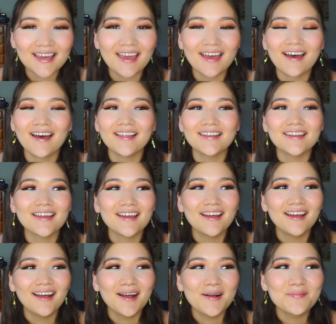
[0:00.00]
And
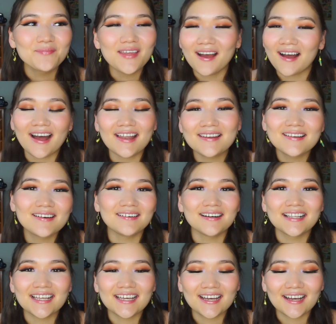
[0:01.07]
yeah, I don't know,
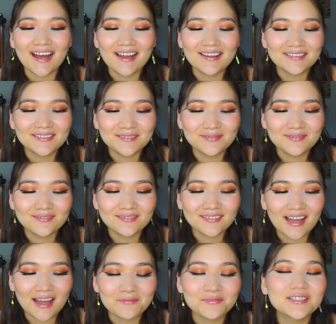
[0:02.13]
like
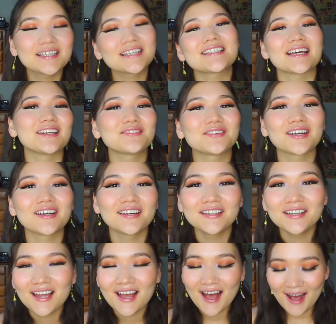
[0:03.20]
I'm really excited for her.
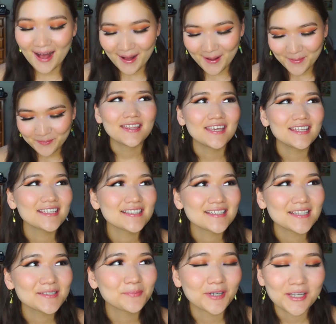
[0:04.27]
I think this
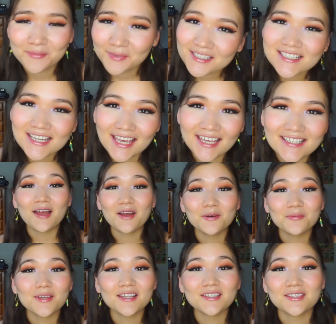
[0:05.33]
is pretty much it. I hope
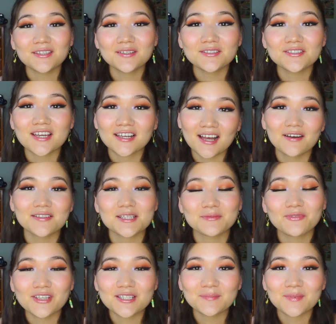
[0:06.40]
that you check out some of
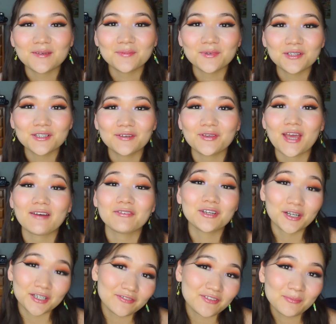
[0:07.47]
these people if you haven't
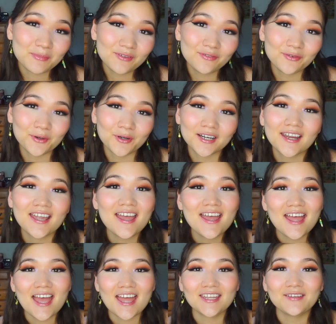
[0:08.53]
heard of them before,
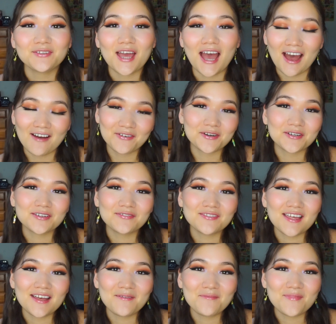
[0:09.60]
and if you have heard of
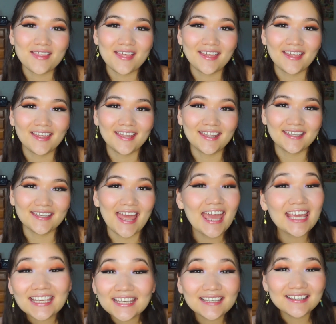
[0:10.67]
them, then
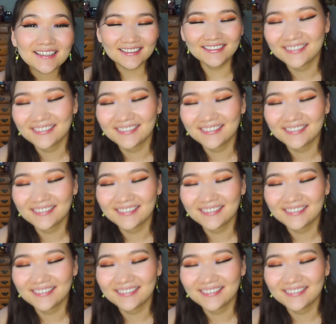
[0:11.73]
hey.